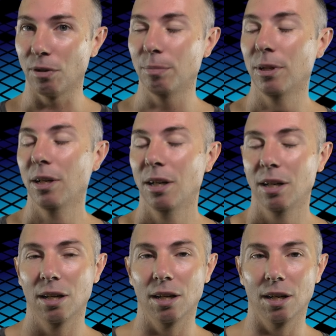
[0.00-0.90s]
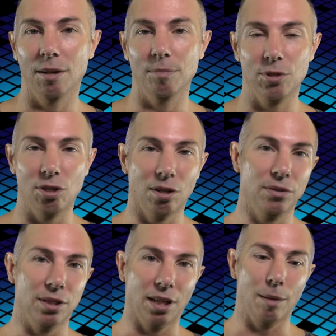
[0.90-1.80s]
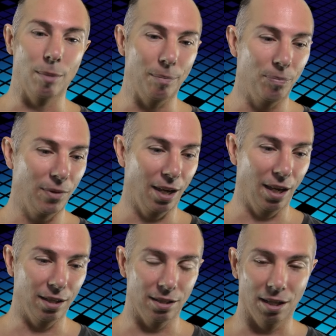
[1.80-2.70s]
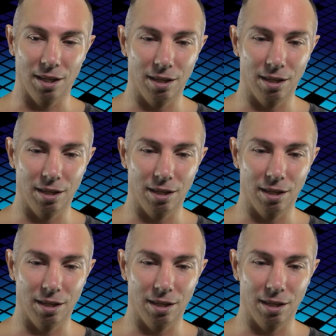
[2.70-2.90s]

from. She offered to come up, and